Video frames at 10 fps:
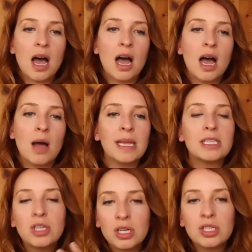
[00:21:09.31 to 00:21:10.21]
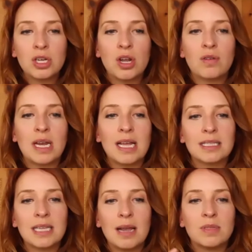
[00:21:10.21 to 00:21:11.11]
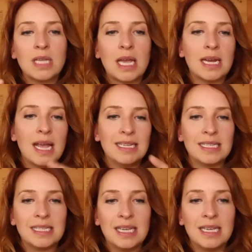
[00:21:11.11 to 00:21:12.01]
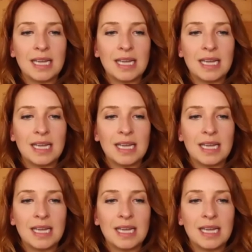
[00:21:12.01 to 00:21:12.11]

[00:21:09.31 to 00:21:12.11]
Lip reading: It's good to know that enzymes and these